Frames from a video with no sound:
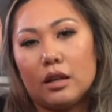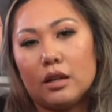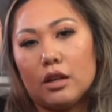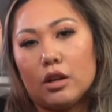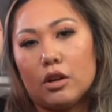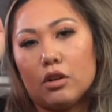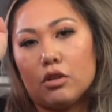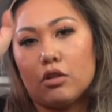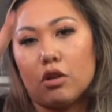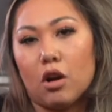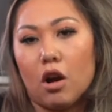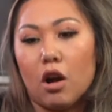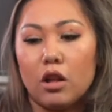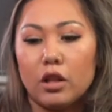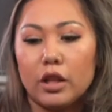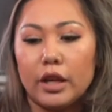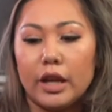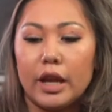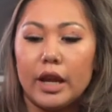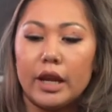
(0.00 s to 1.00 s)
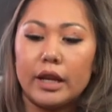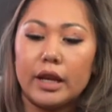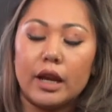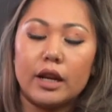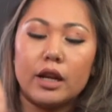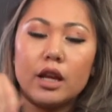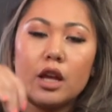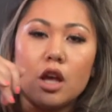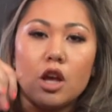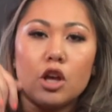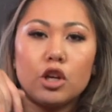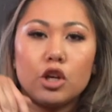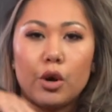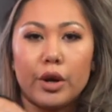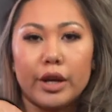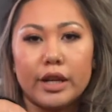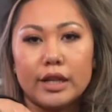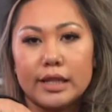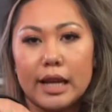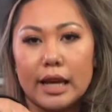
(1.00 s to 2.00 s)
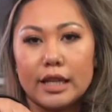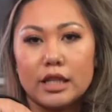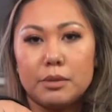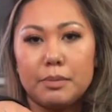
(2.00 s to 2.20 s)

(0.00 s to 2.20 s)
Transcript: you know, crawling and going in tight